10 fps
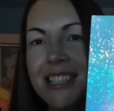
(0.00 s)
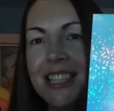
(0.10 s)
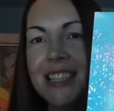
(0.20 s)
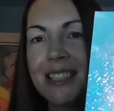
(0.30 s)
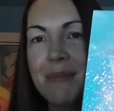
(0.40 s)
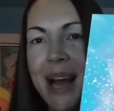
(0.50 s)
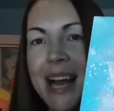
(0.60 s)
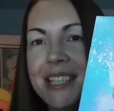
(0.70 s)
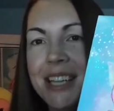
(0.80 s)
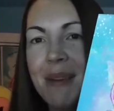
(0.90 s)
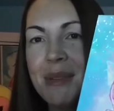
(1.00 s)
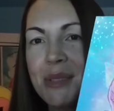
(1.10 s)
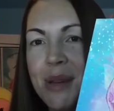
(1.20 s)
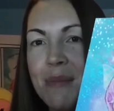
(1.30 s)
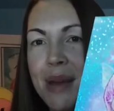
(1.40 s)
She is a mashup
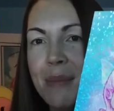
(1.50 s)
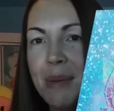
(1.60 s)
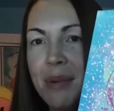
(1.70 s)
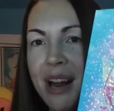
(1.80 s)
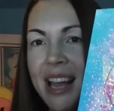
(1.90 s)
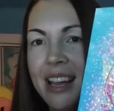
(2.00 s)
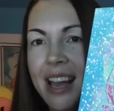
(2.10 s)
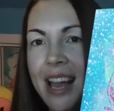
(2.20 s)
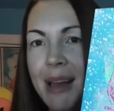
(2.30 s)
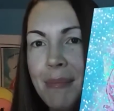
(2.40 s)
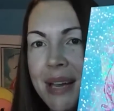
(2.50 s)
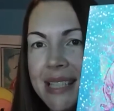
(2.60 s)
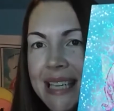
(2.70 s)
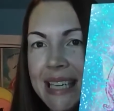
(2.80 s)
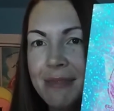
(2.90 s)
between Baby Brite and
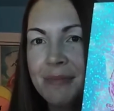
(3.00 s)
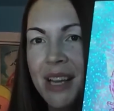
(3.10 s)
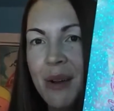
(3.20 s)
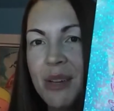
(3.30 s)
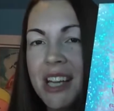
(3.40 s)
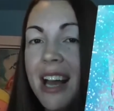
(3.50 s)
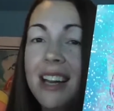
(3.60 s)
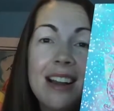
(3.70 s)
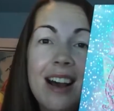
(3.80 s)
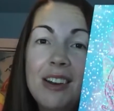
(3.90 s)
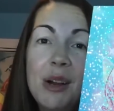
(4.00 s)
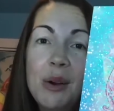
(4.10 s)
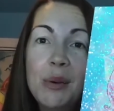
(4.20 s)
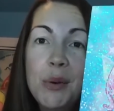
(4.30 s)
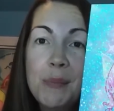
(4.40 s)
Pixie, which I did not
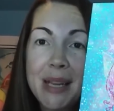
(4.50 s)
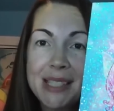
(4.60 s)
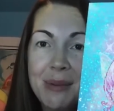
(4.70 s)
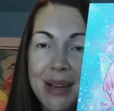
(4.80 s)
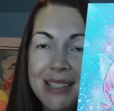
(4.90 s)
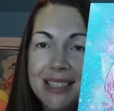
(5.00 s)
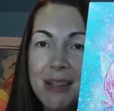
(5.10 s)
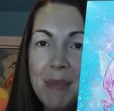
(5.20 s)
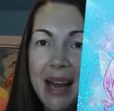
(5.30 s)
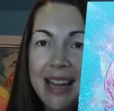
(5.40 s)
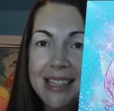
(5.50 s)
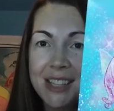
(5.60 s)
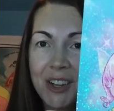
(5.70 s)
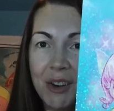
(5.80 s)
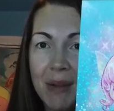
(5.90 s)
know who Pixie was, but I
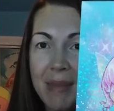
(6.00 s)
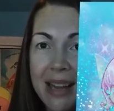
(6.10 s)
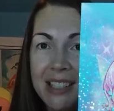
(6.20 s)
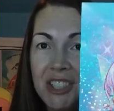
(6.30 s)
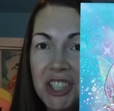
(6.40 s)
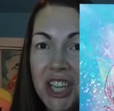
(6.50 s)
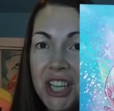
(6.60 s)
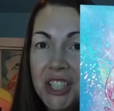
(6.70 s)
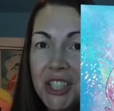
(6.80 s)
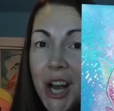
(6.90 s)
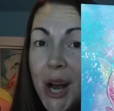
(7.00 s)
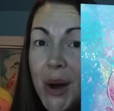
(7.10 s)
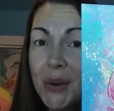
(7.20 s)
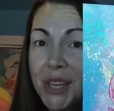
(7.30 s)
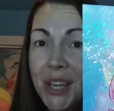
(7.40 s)
did look her up and she's so
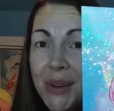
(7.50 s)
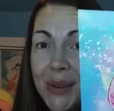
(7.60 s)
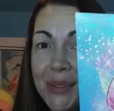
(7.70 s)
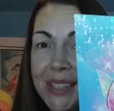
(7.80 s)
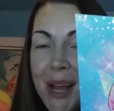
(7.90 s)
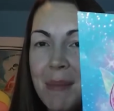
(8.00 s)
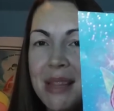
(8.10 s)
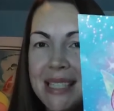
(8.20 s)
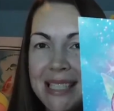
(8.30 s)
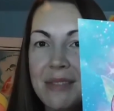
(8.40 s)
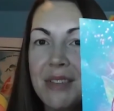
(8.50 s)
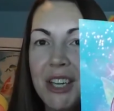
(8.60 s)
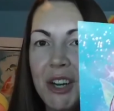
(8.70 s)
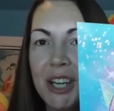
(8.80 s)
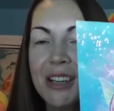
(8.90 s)
cute. But this is even
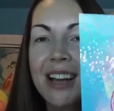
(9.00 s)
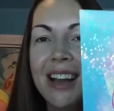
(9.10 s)
cuter.